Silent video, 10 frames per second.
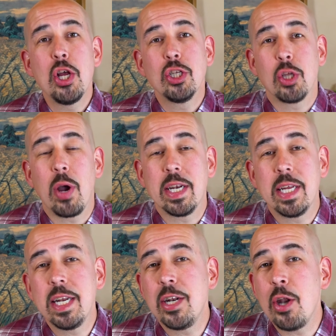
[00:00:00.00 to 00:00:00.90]
So I
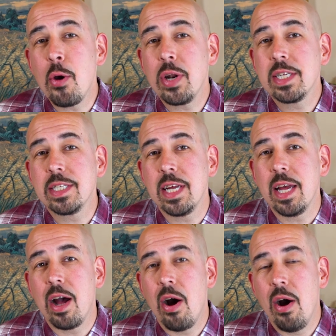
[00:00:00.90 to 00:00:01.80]
did notice
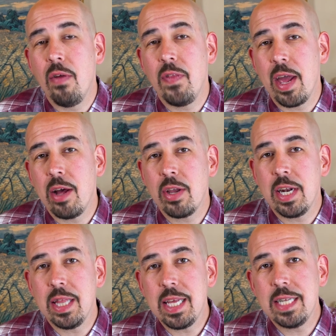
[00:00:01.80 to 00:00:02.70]
that on the
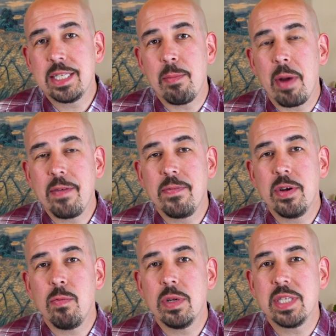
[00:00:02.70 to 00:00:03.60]
Hellion Elites that my
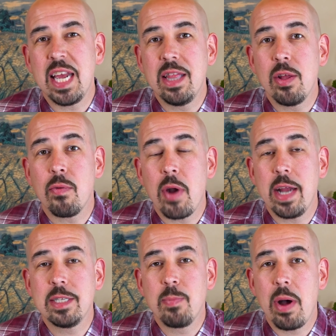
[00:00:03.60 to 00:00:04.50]
foot was in the
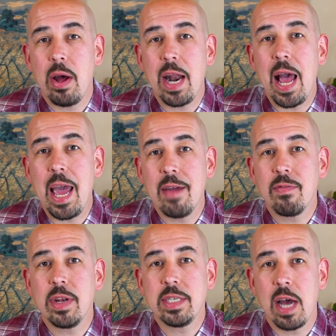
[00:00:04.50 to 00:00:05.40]
right spot
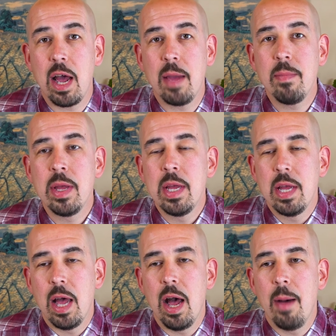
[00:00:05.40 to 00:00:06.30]
every time.
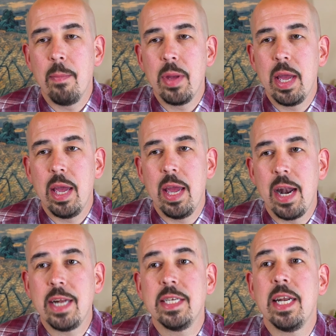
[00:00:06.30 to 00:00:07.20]

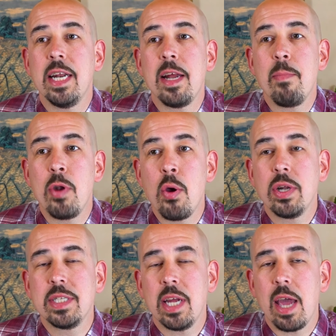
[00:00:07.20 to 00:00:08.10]
And I did end up
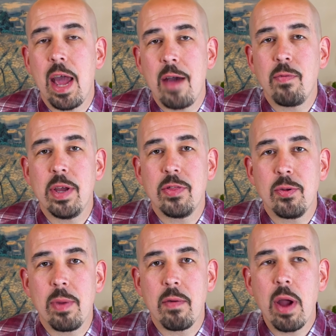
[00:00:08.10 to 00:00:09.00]
noticing it halfway
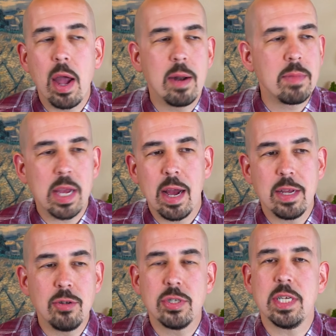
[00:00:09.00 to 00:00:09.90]
through my ride. I'm thinking I
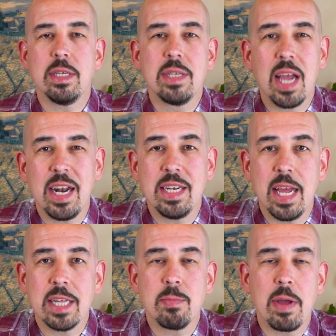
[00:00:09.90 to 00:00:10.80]
usually kind of
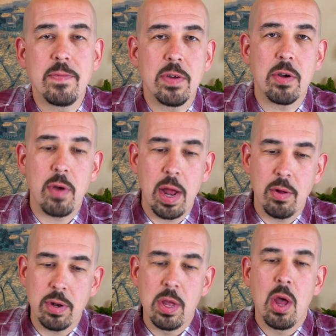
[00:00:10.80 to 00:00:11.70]
dance my foot
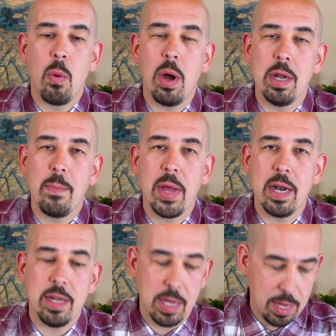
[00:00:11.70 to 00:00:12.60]
around while I'm
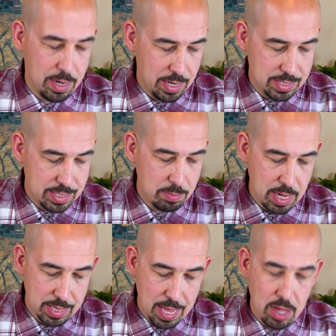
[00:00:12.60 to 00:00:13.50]
pedaling, and it seemed
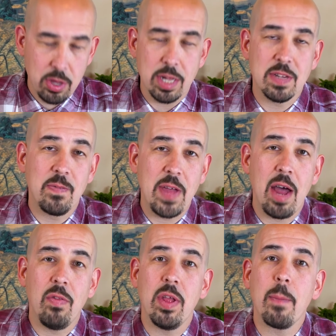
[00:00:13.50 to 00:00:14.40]
like the Hellions
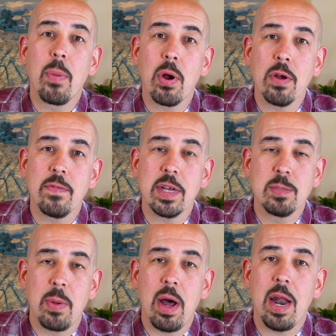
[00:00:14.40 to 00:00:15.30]
found the perfect
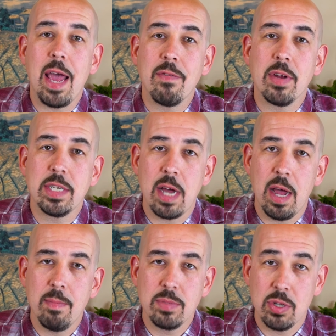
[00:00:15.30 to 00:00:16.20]
spot every
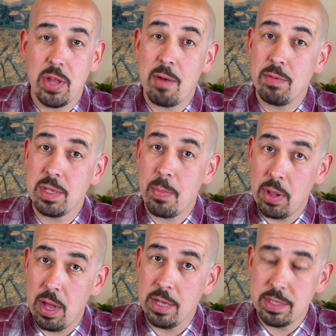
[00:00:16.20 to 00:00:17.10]
time. So that was a
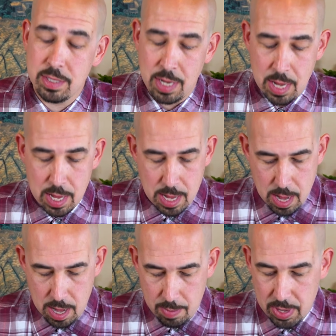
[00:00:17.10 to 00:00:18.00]
plus.
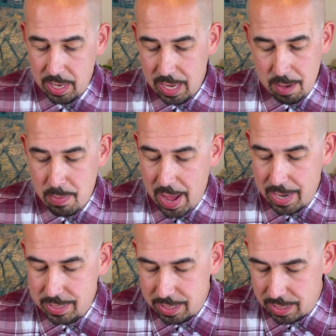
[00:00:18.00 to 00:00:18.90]
And again,
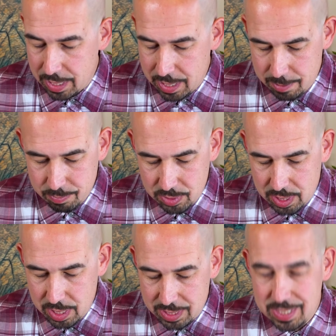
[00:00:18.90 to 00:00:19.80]
back to
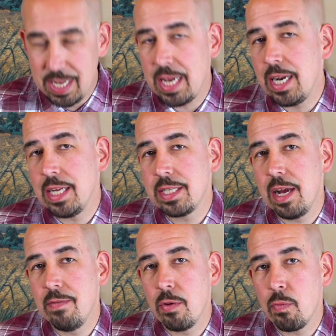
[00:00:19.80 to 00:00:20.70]
the stickiness
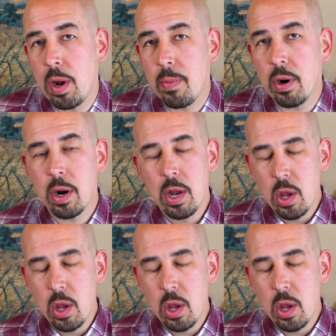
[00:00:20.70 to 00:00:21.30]
of the rubber.